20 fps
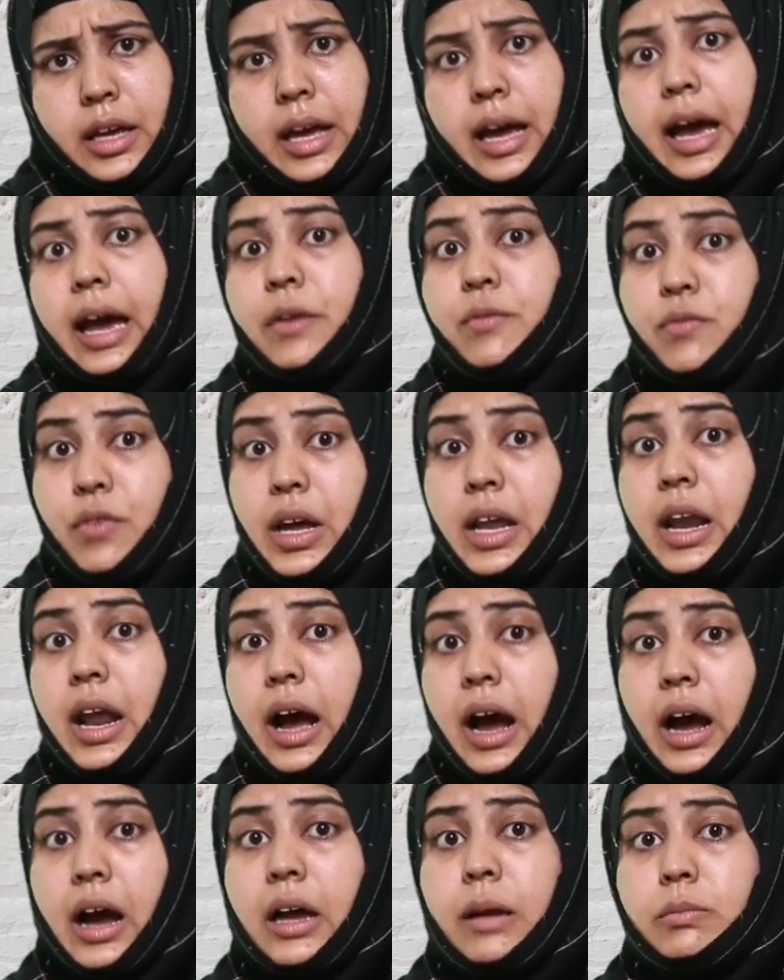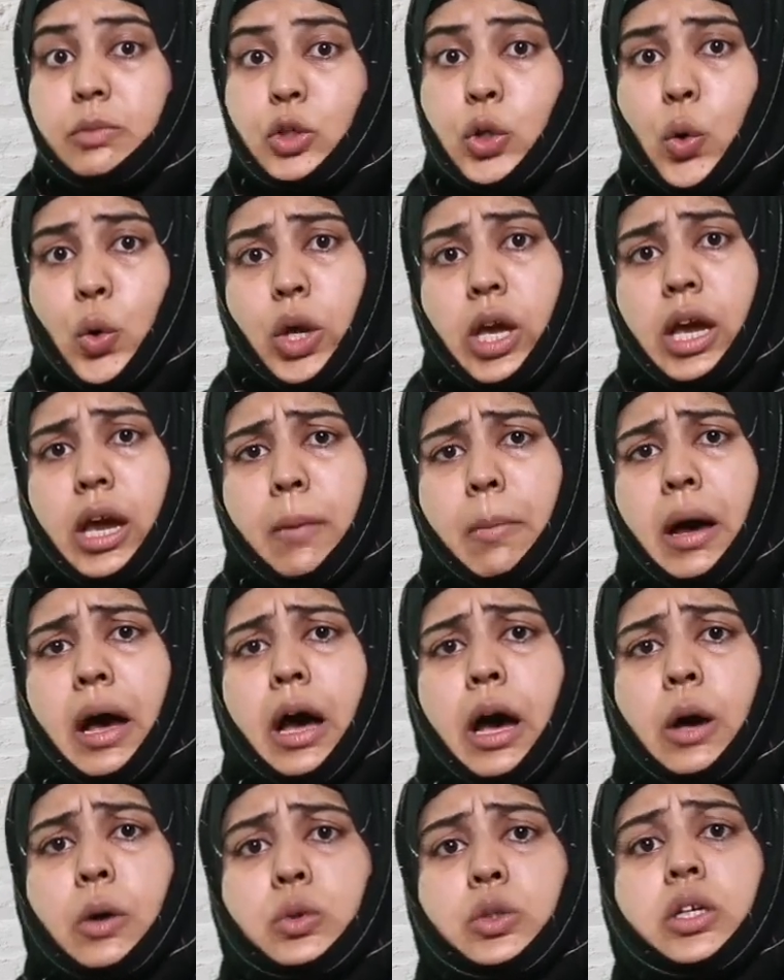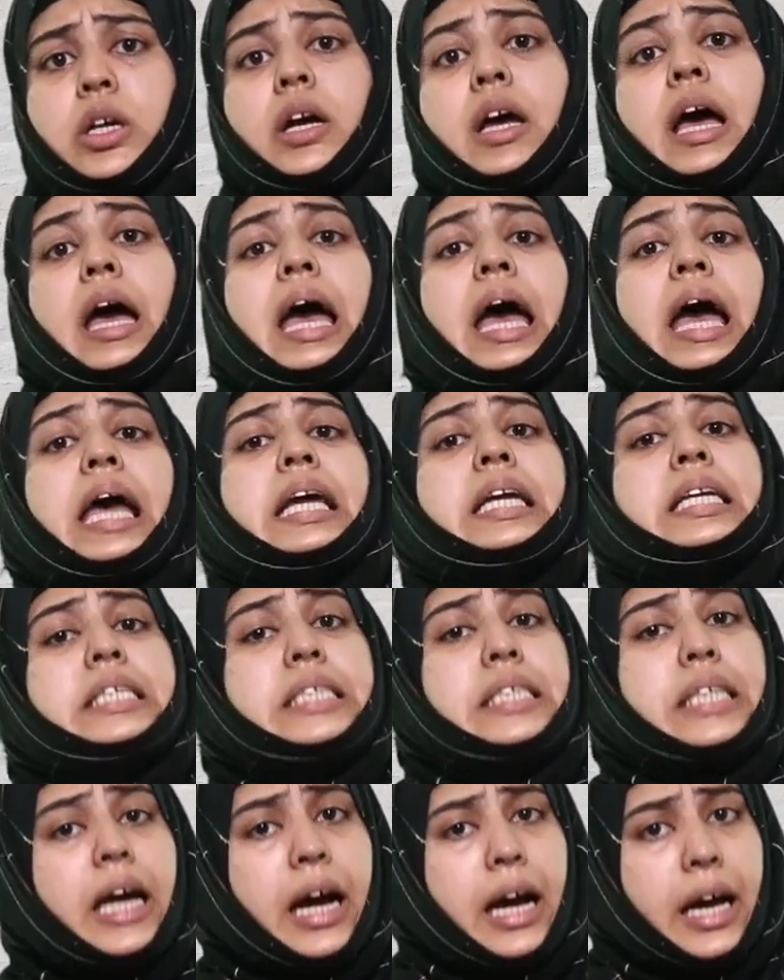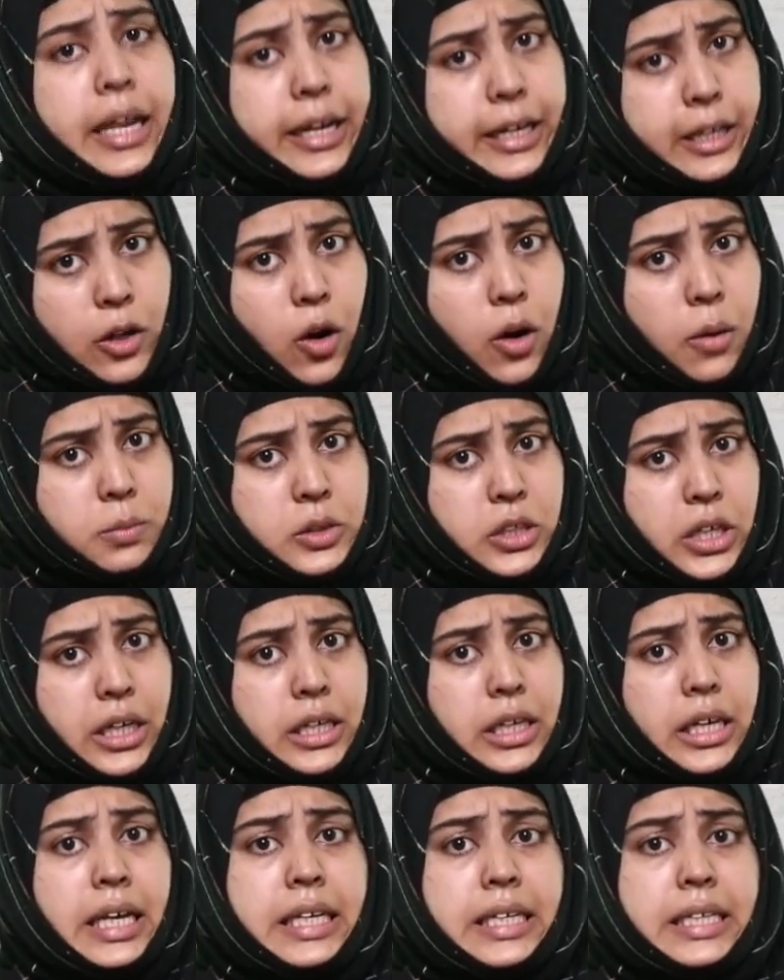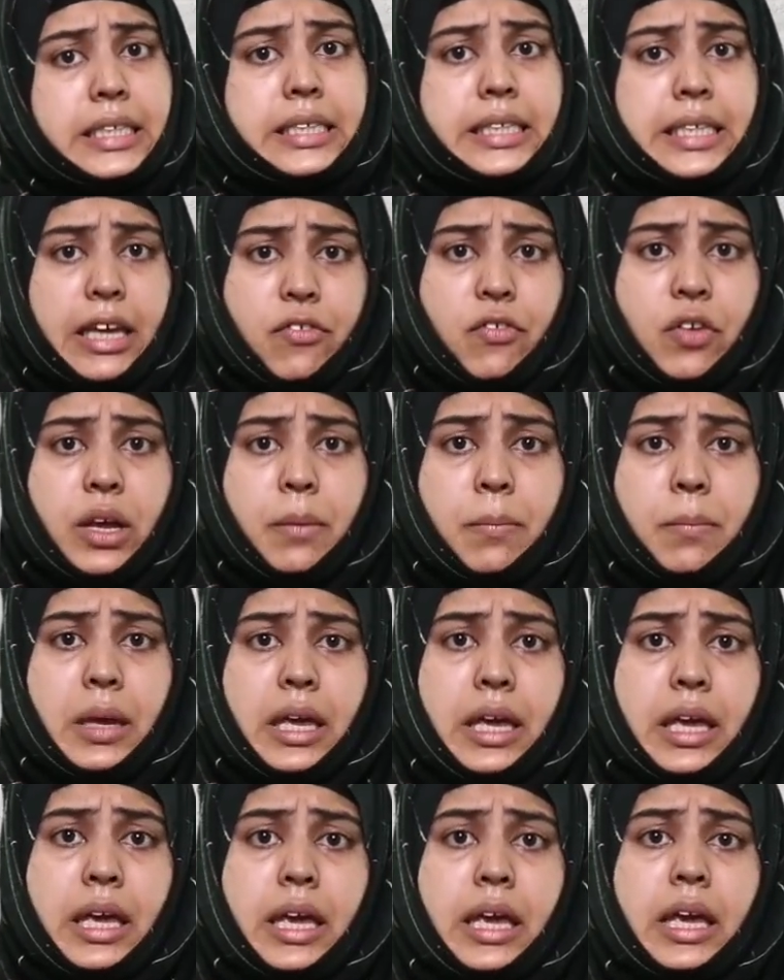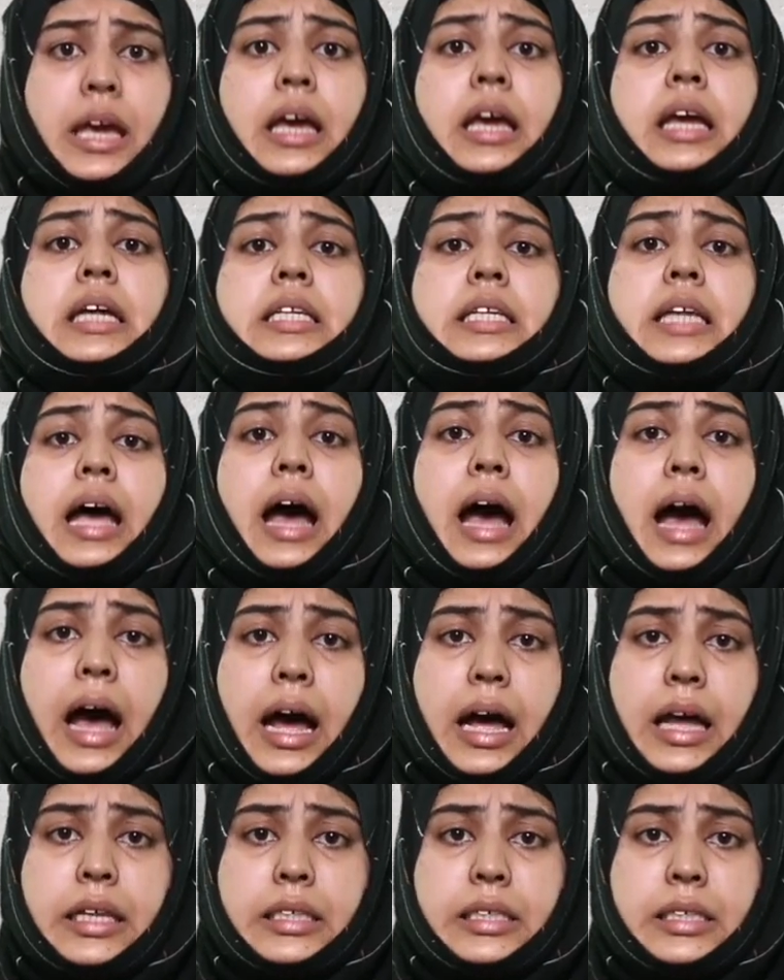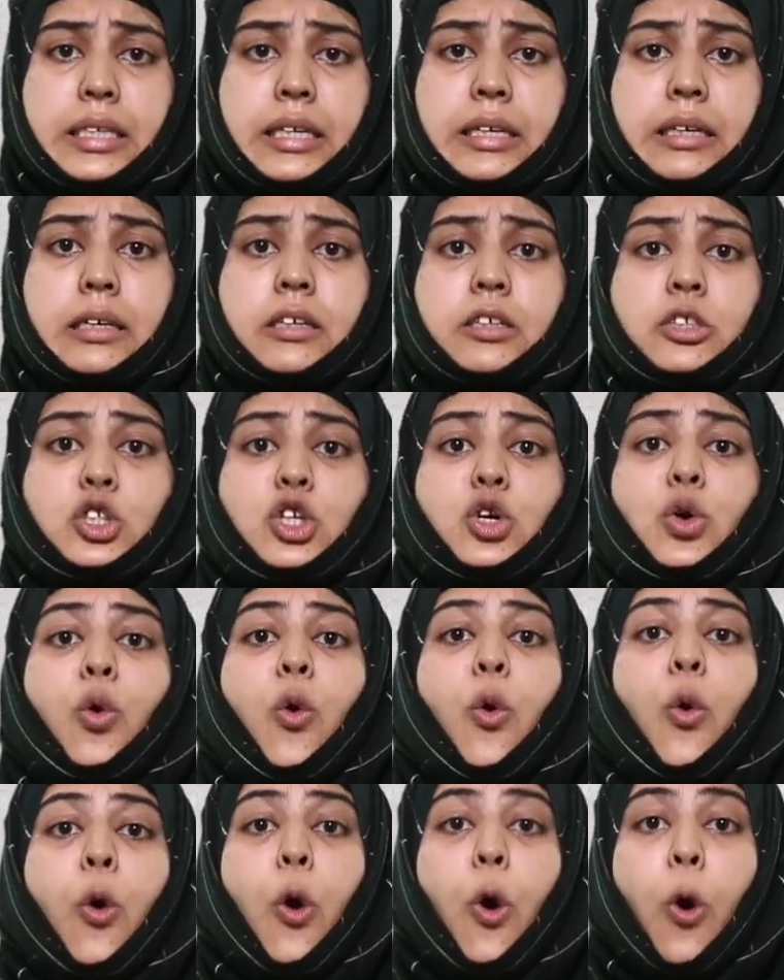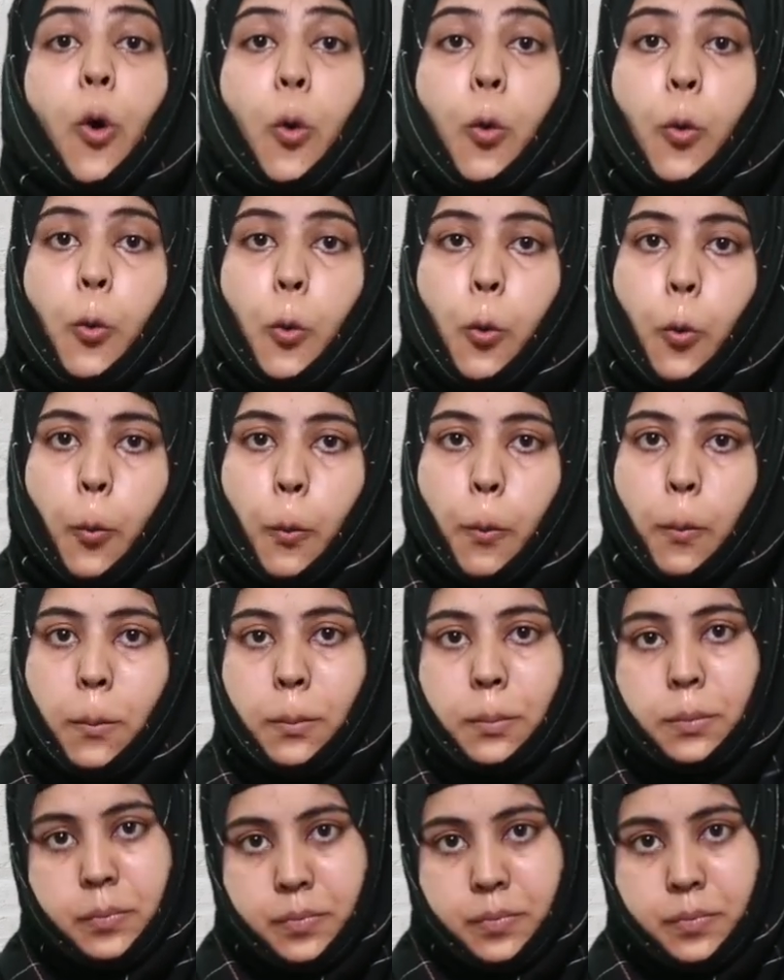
And when I'm talking about indirect object, it is giving me the answer to whom.